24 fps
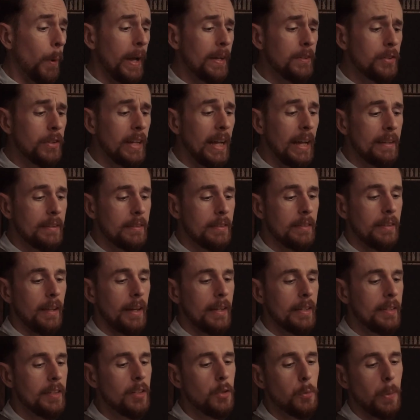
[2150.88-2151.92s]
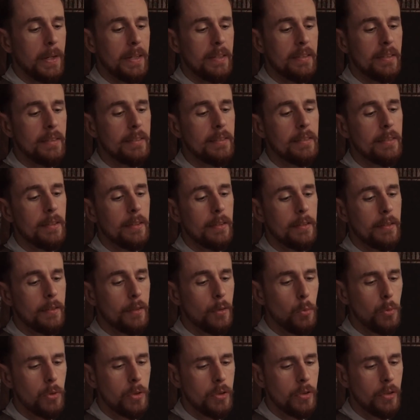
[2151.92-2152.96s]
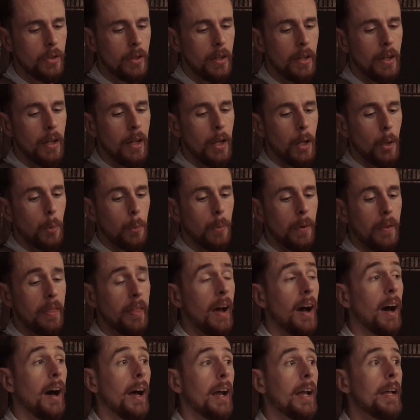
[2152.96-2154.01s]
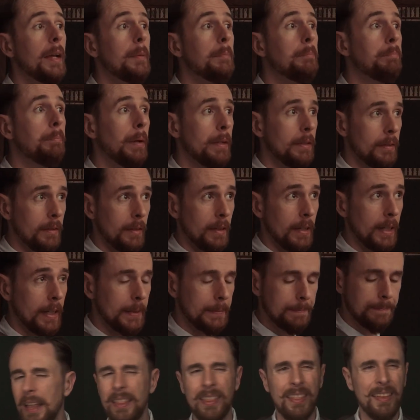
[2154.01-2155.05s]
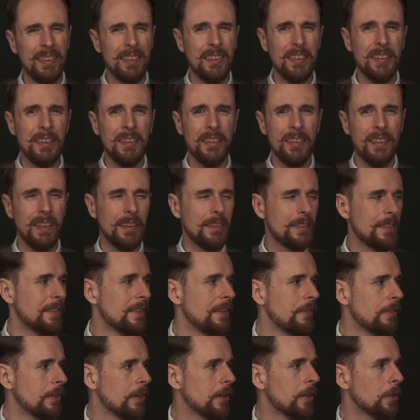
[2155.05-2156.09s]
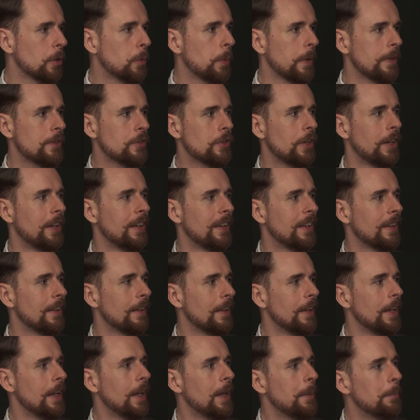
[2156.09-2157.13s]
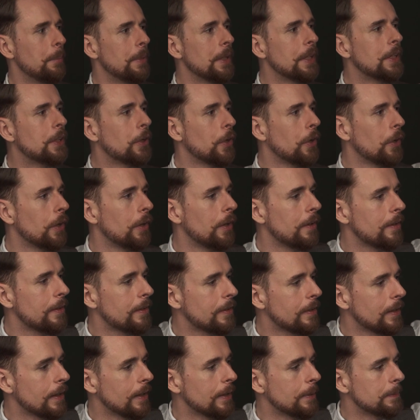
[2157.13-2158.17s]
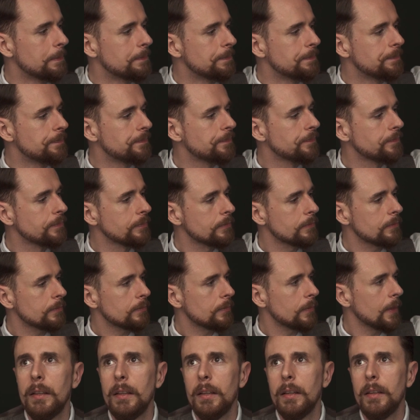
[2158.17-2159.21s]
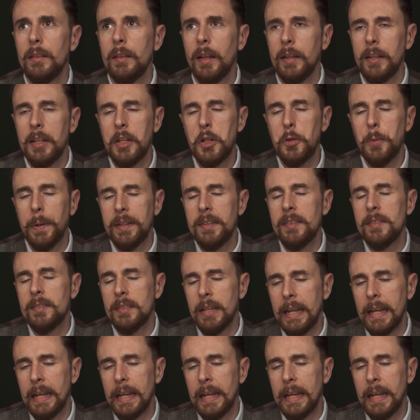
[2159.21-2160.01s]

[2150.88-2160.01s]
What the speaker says: Where to get 1920s suit with high buttoning? That's a difficult question because 1920s